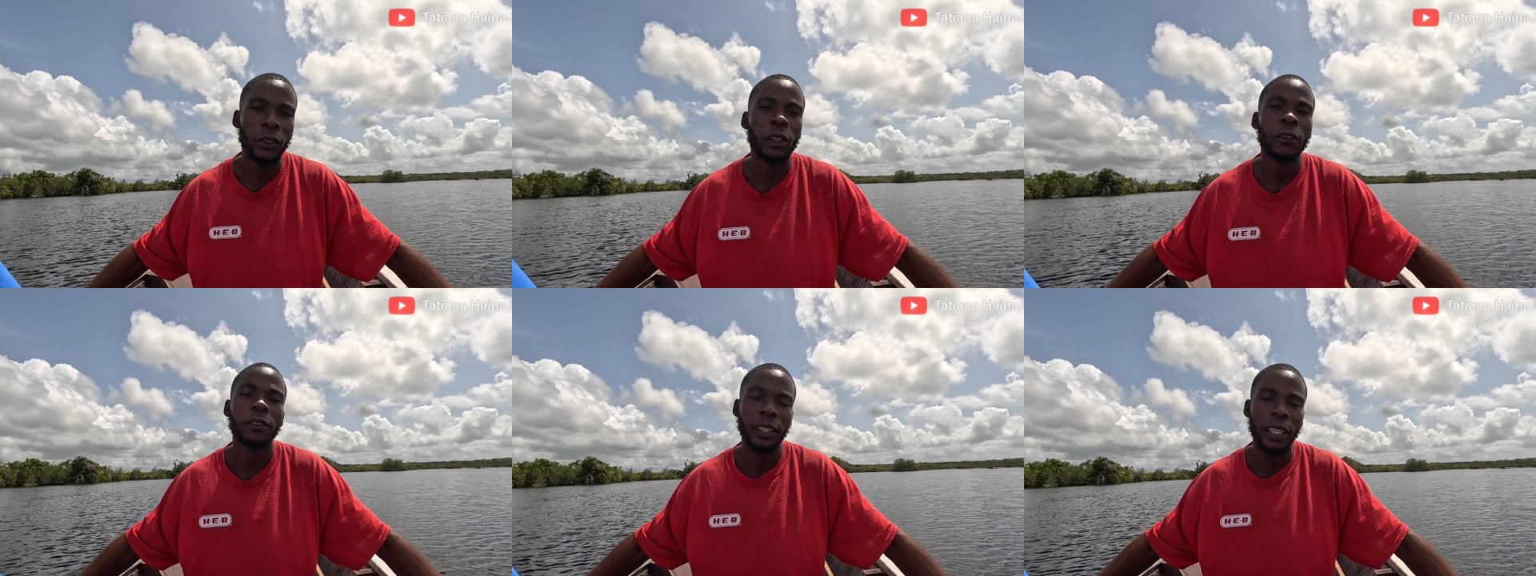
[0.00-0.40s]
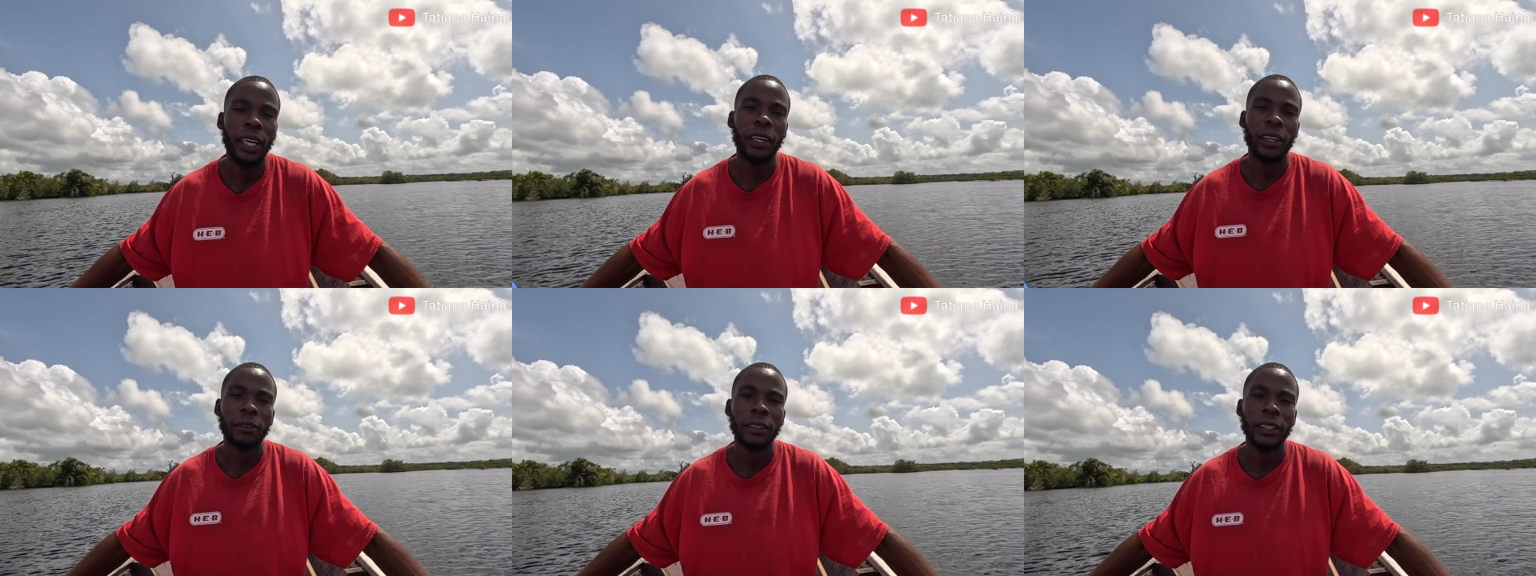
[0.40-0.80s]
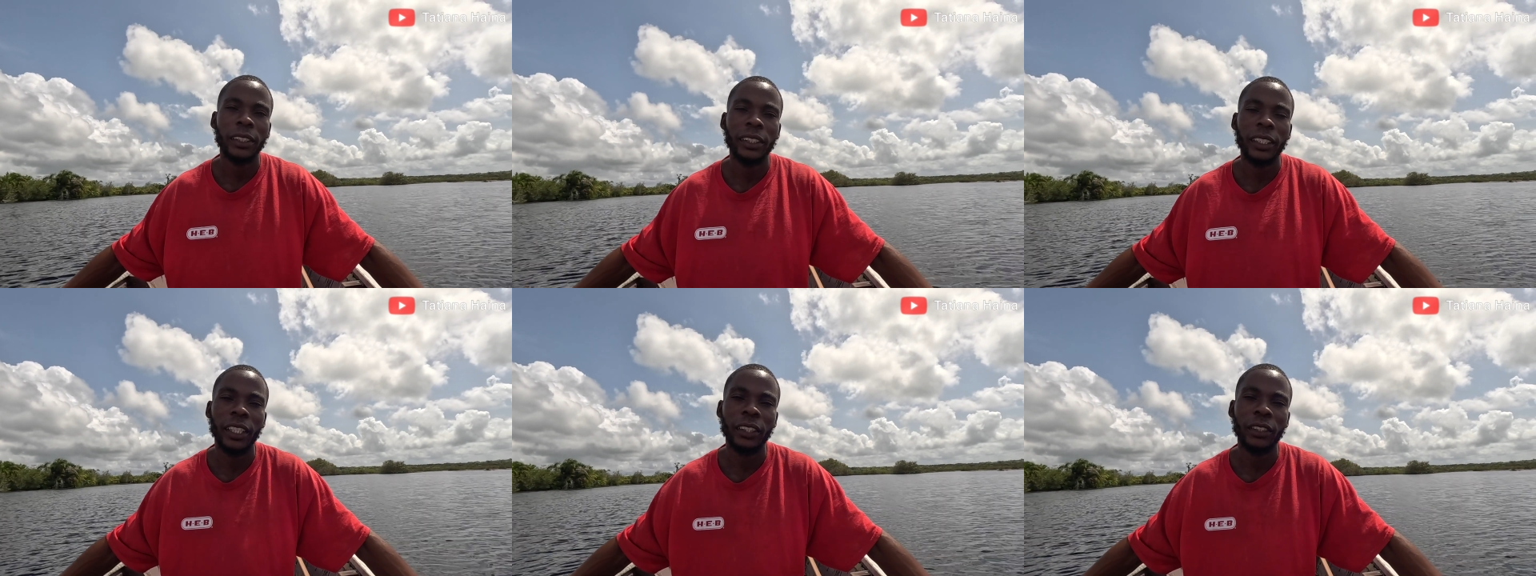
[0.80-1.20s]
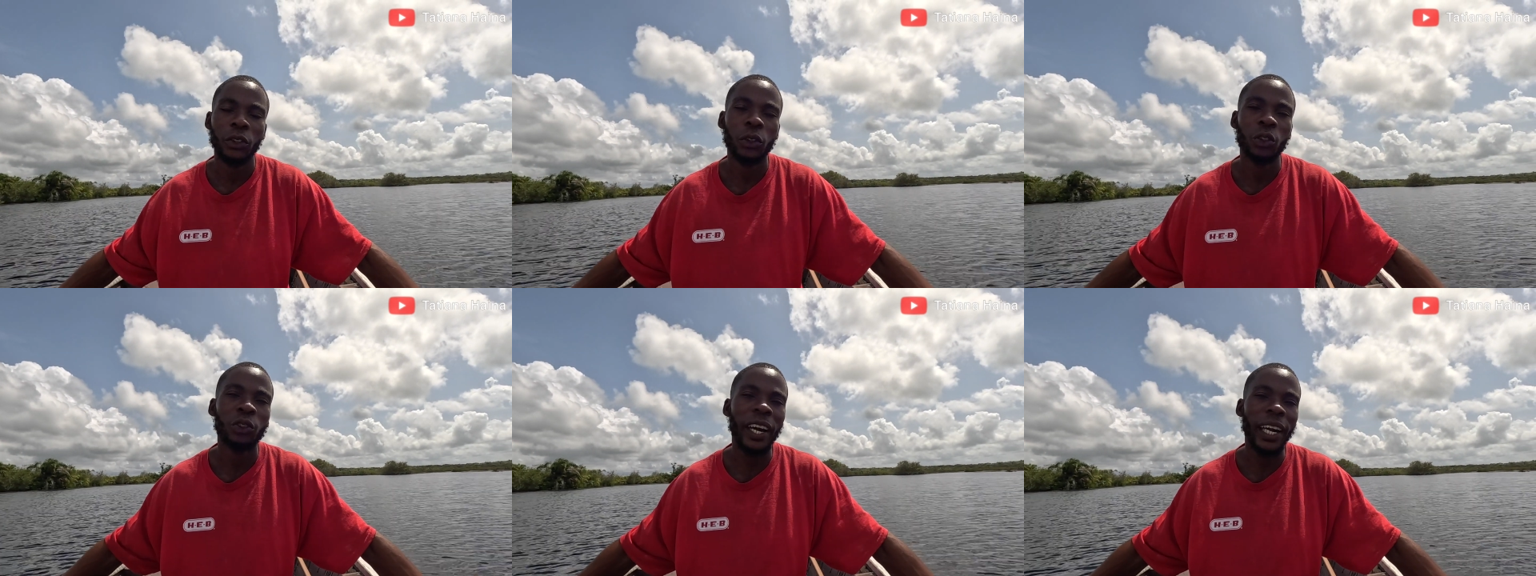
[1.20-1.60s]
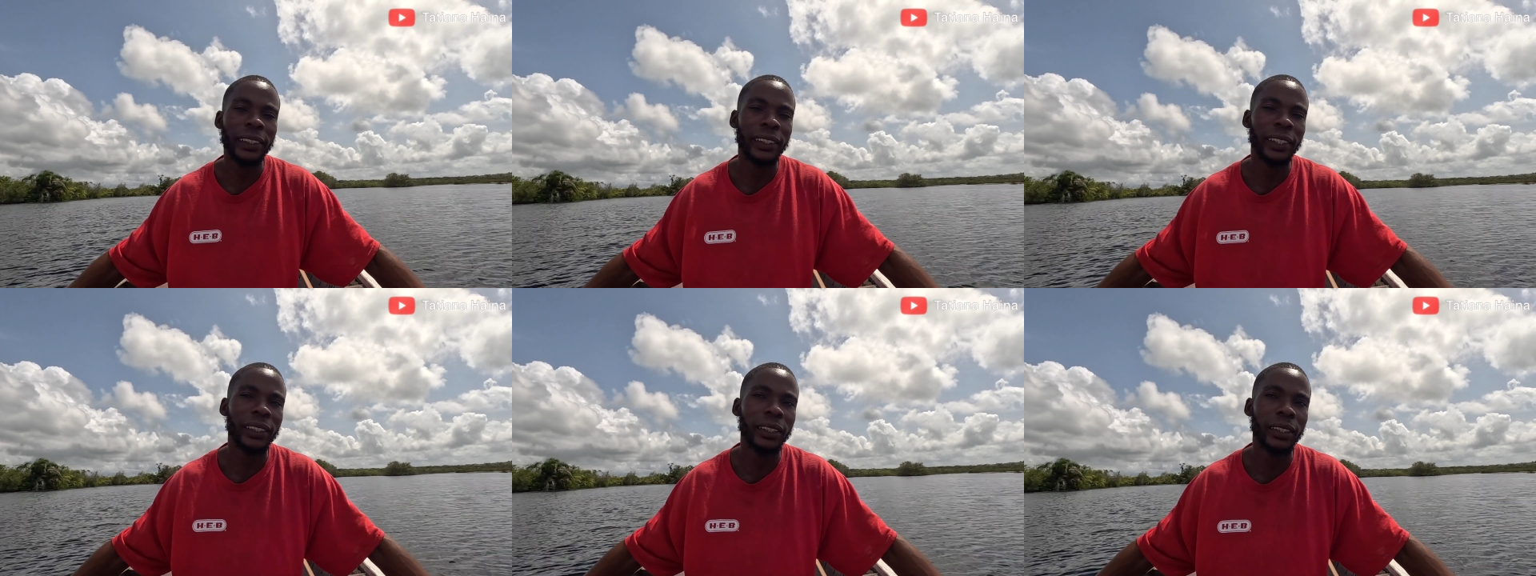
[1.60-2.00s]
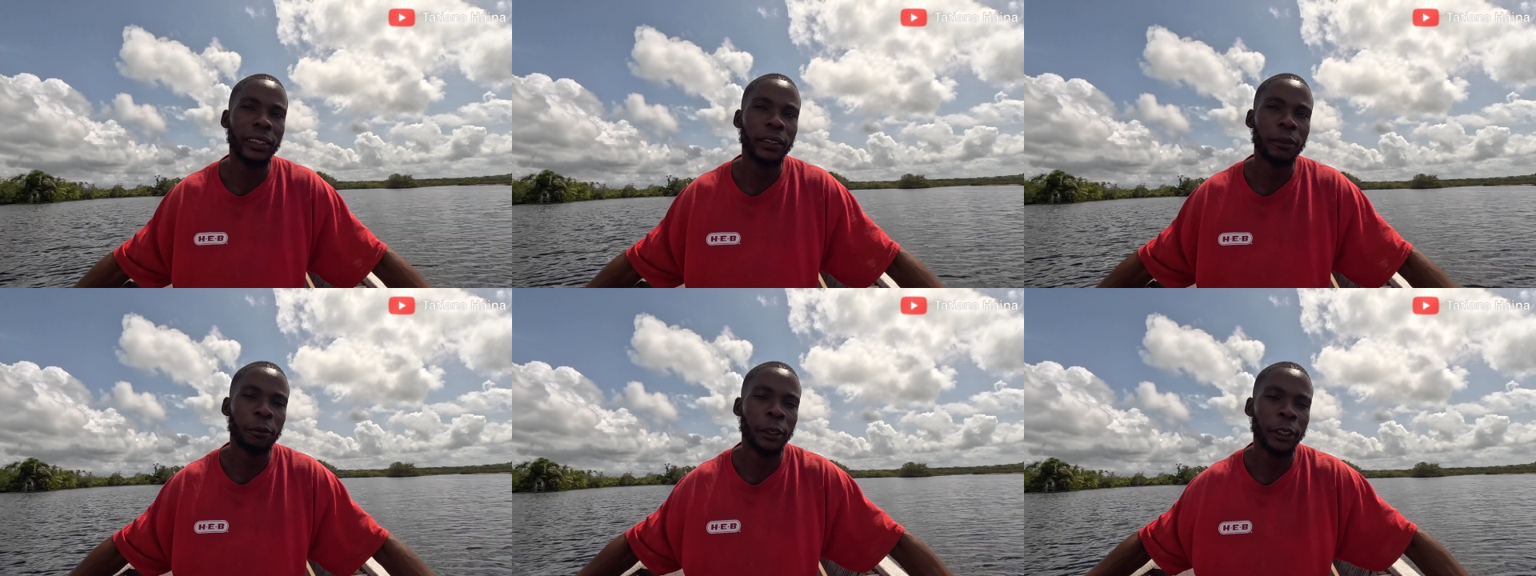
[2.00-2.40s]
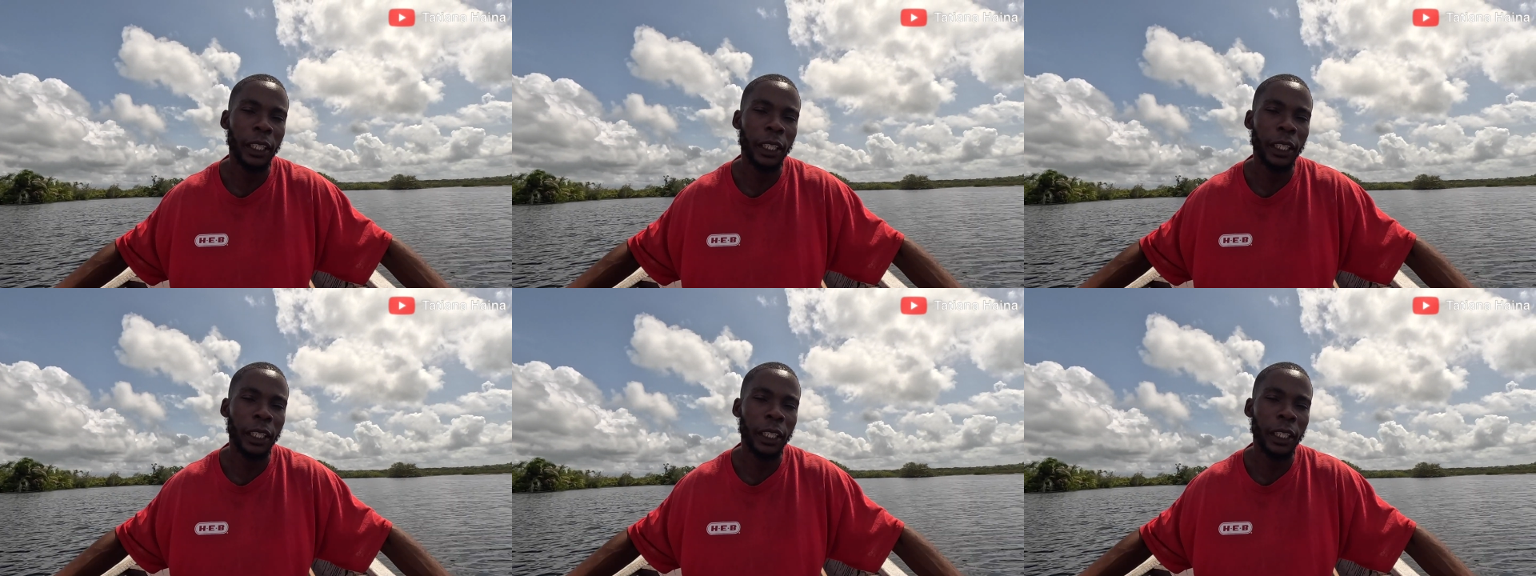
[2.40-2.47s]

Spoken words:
So dry season,